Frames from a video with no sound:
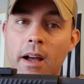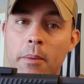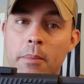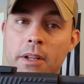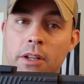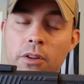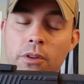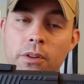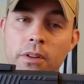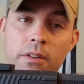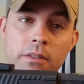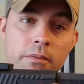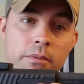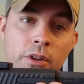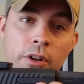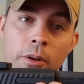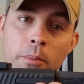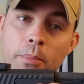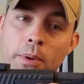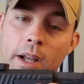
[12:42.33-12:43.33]
I mean, you
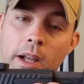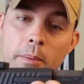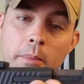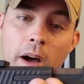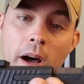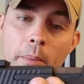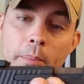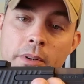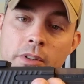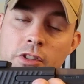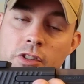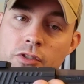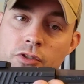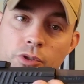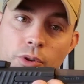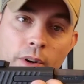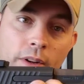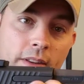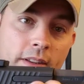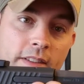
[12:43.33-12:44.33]
can pick them up and just
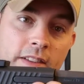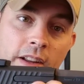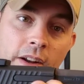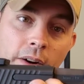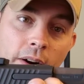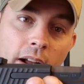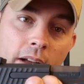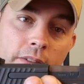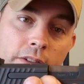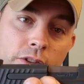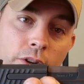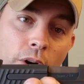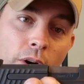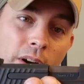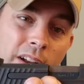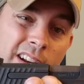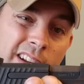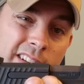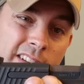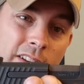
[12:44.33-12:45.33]
drill the center out of a
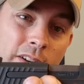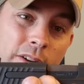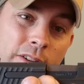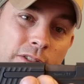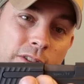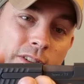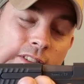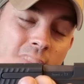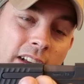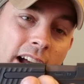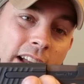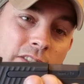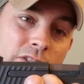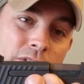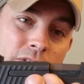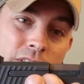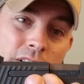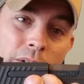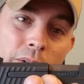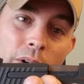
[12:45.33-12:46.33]
target. As long as your sights
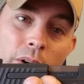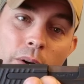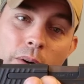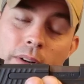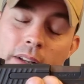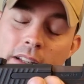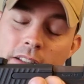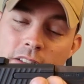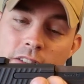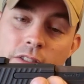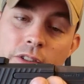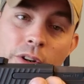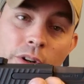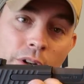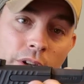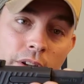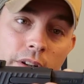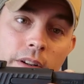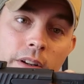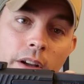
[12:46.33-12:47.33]
are zeroed, you're
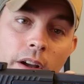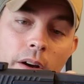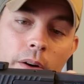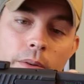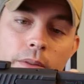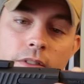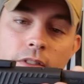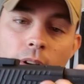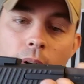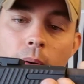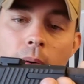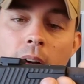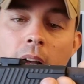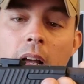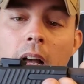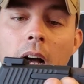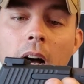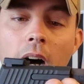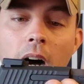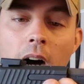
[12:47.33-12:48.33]
good to go. So
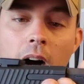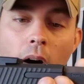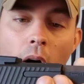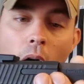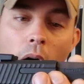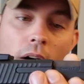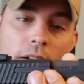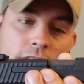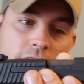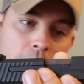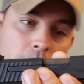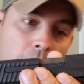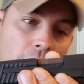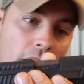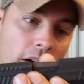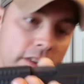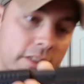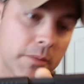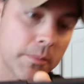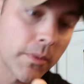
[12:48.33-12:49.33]

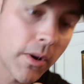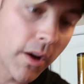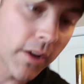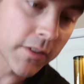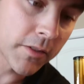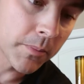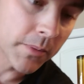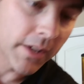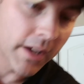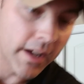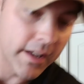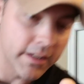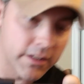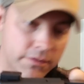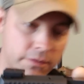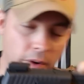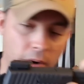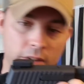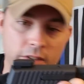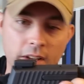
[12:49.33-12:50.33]
awesome gun
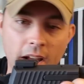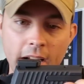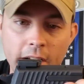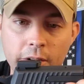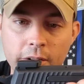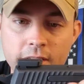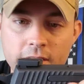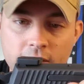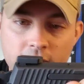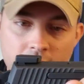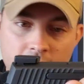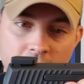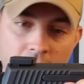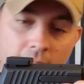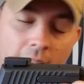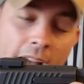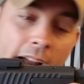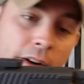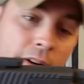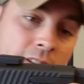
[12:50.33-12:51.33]
as far as
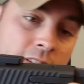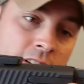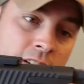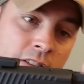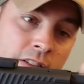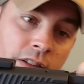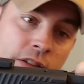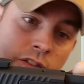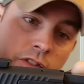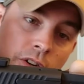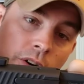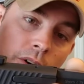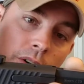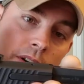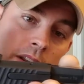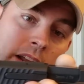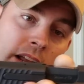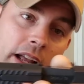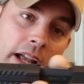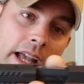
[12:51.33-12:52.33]
accuracy is
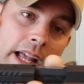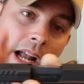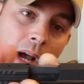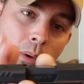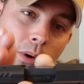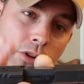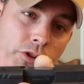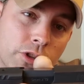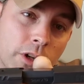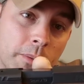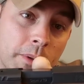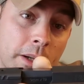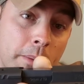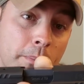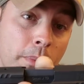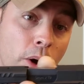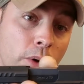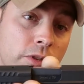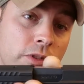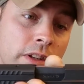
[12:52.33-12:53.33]
concerned, and I would attribute it
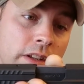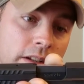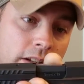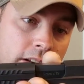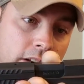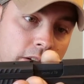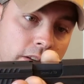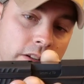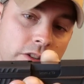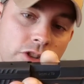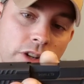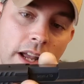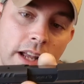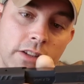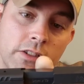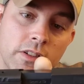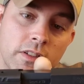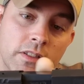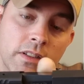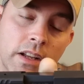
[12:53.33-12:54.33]
mostly to the
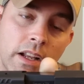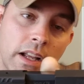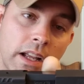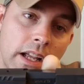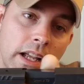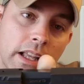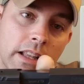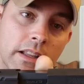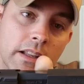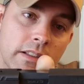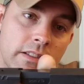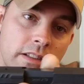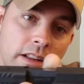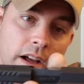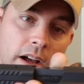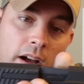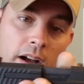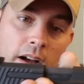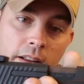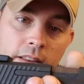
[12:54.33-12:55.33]
changes in this
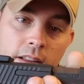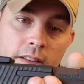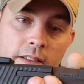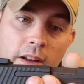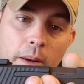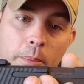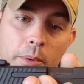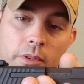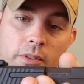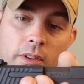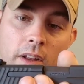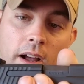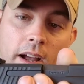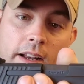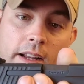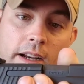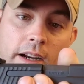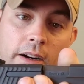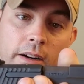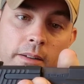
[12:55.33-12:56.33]
this upper
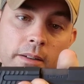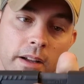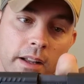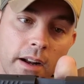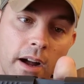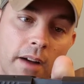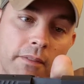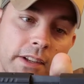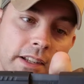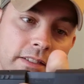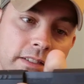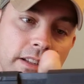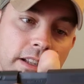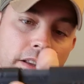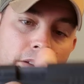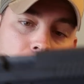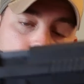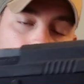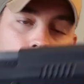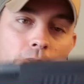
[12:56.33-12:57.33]
slide here, and
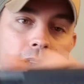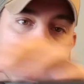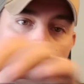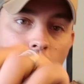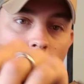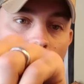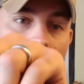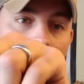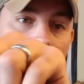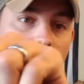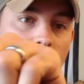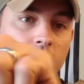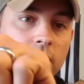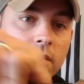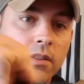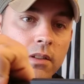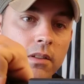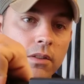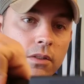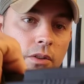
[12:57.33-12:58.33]
obviously the full-length rails
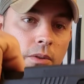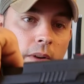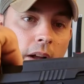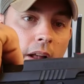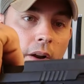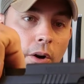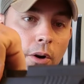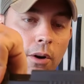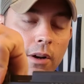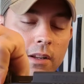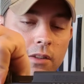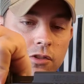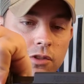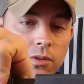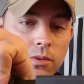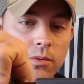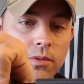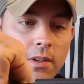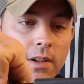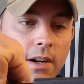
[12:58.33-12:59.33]
do not hurt
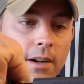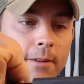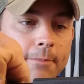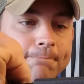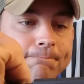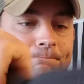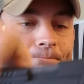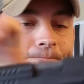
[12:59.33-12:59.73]
issues there.